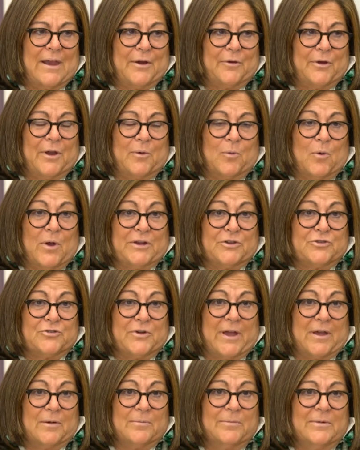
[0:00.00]
Harriet
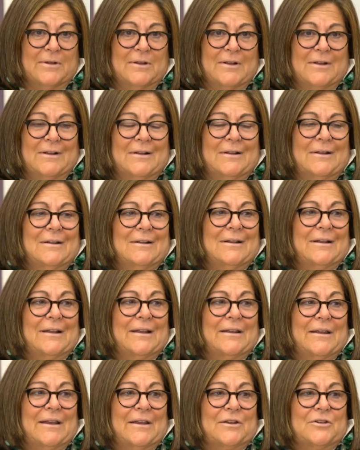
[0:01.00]
Weintraub
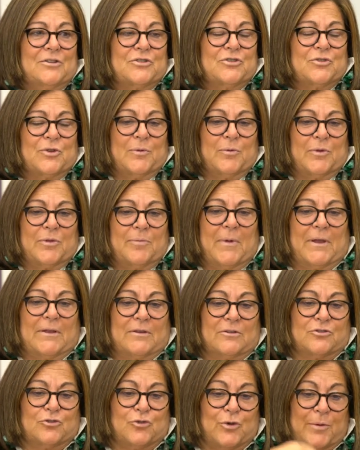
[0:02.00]
in the industry, with
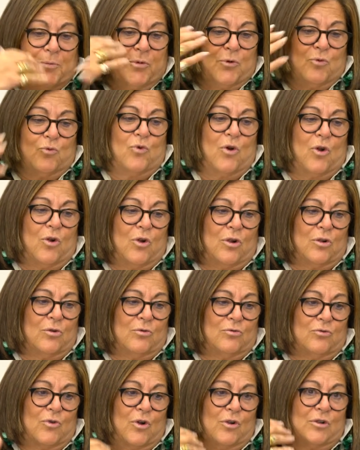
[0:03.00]
my triple
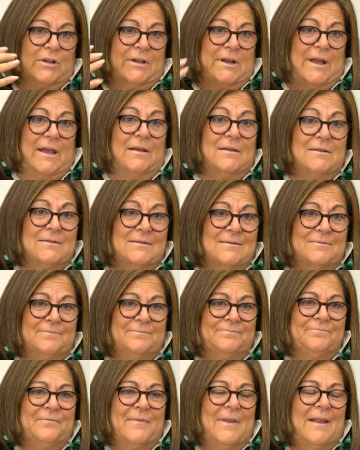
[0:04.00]
role Rolodex,
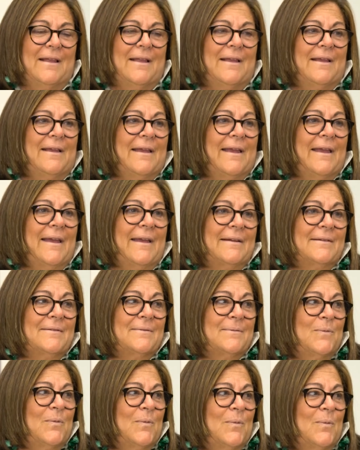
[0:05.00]

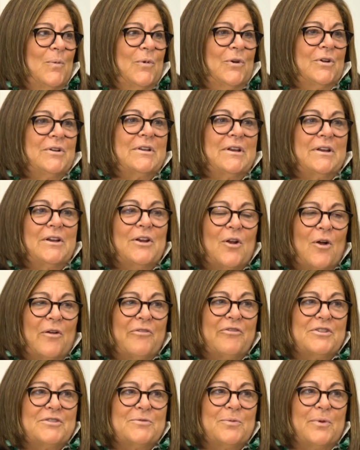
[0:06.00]
and worked in an
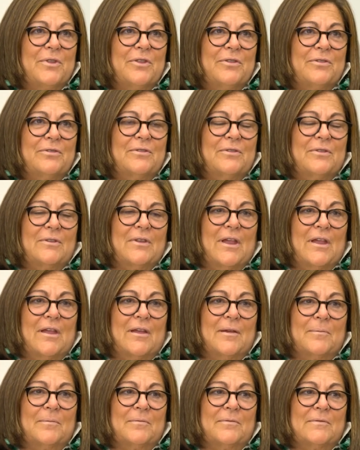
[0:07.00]
office with
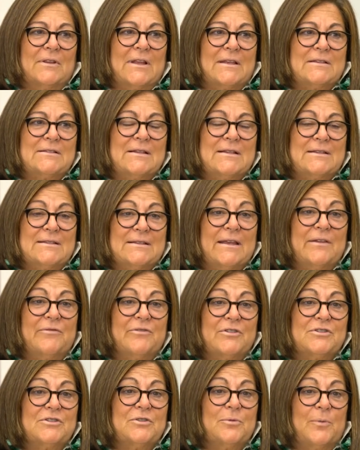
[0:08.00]
Leslie
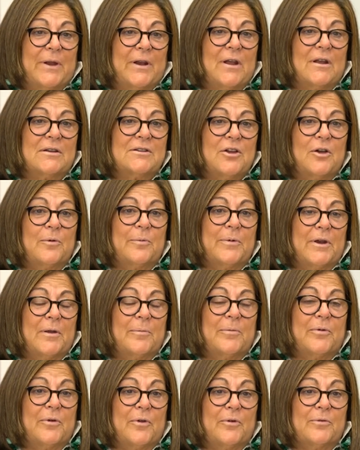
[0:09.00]
Stevens, who went on to open
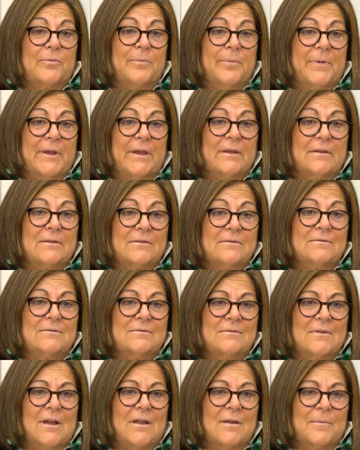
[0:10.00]
up her own big
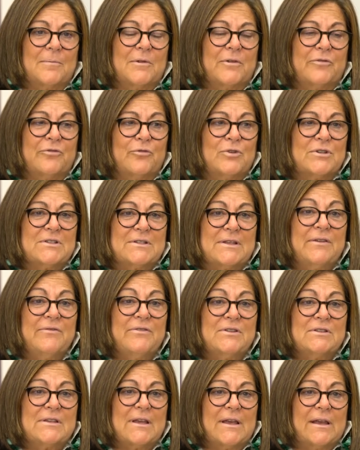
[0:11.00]
LaForce
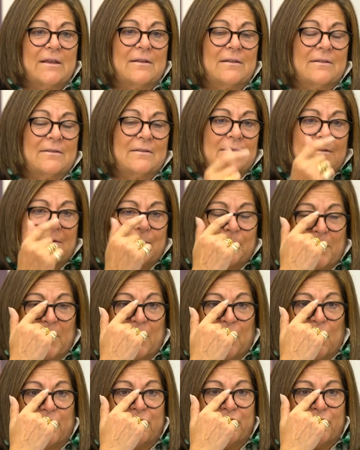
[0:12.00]
Stevens
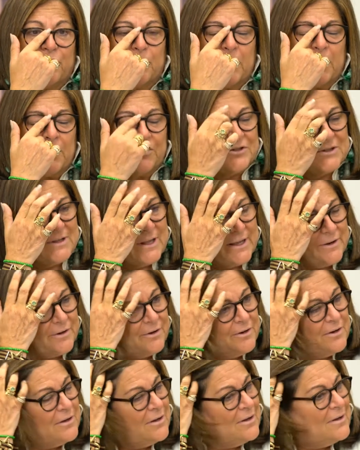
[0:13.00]
PR firm years
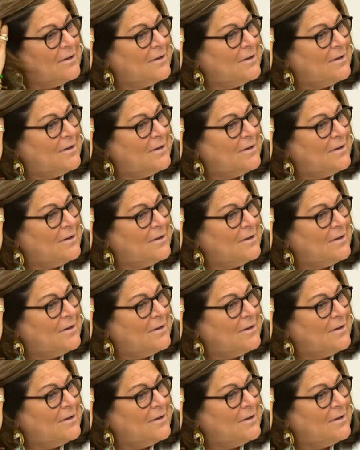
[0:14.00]
later.